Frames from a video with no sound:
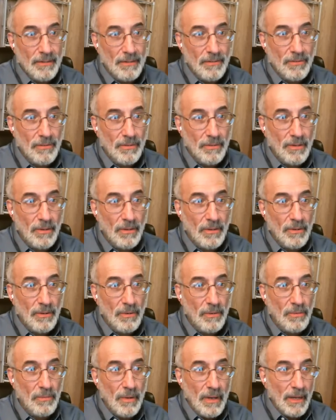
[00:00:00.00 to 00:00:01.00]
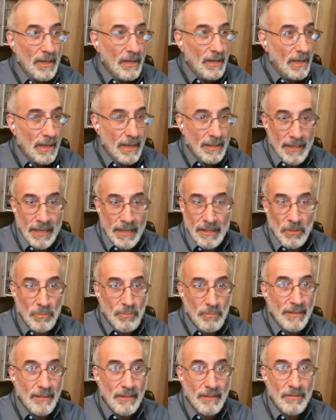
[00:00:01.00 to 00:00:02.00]
So, and they
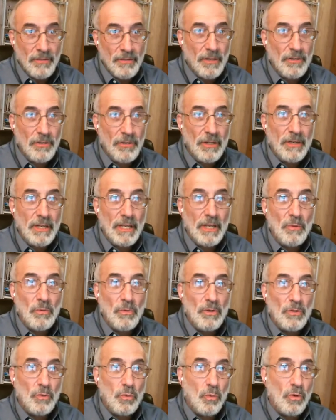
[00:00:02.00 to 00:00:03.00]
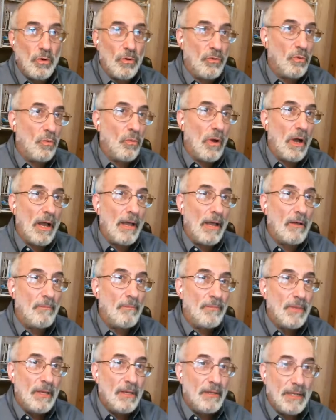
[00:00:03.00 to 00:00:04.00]
just made the decision it was
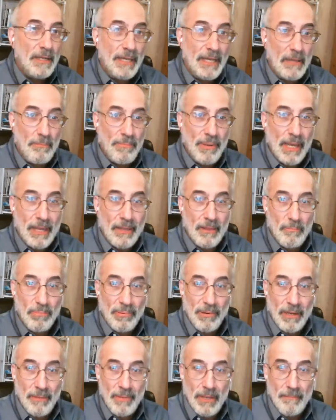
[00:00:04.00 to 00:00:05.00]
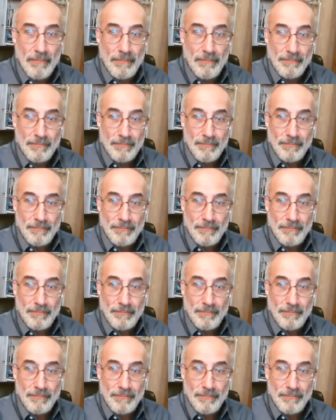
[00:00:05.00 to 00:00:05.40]
worthwhile to keep paying the premium.